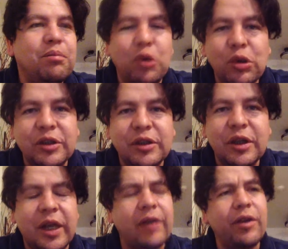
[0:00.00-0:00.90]

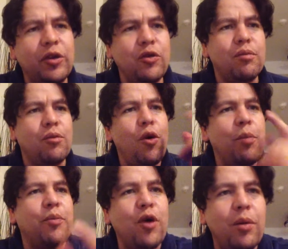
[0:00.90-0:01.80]
bullshit, giving you more
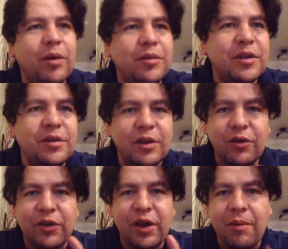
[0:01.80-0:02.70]
problems instead
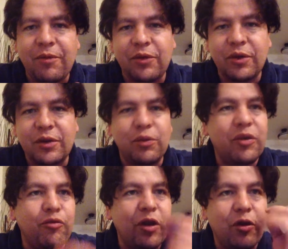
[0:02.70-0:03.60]
of comfort
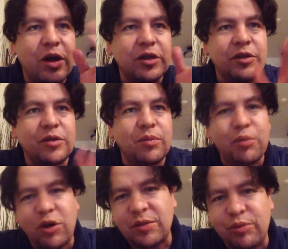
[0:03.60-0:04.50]
with regressions on
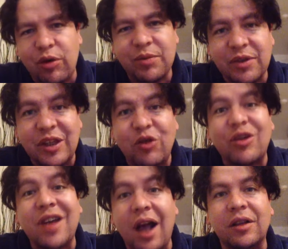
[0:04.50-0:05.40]
past problems in your
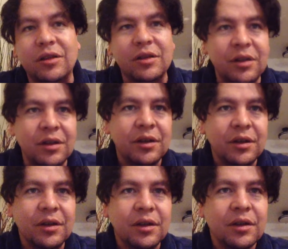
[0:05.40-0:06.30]
childhood.
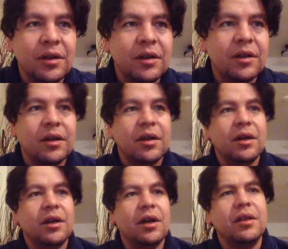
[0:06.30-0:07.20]

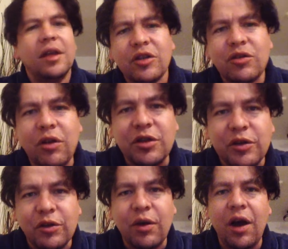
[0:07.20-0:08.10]
And then charging
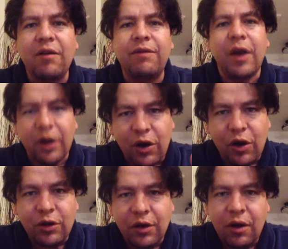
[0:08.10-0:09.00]
you a
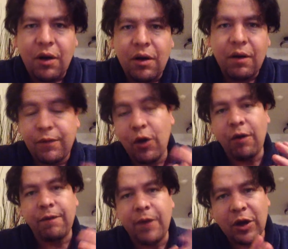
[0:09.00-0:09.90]
fuckload for
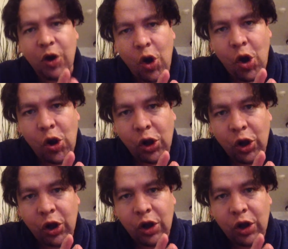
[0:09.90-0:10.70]
fuck all.